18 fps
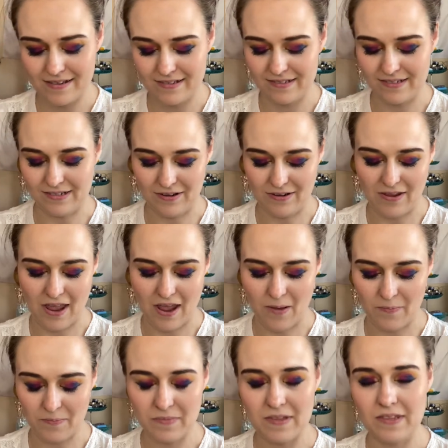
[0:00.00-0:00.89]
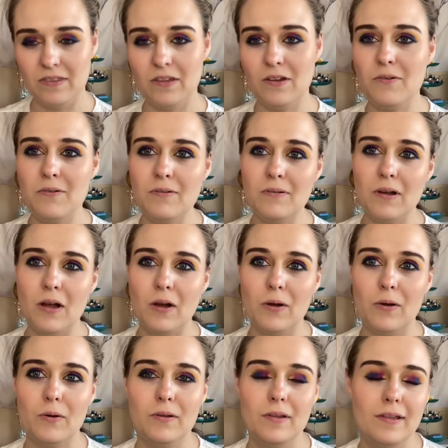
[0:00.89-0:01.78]
So yeah, no
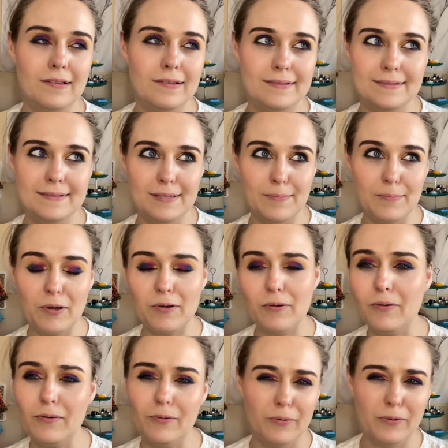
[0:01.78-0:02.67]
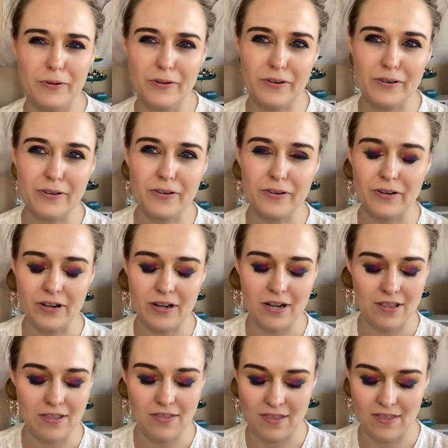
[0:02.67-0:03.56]
typical order or
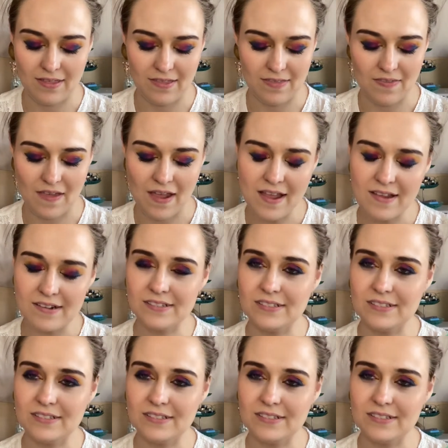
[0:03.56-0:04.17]
anything like that.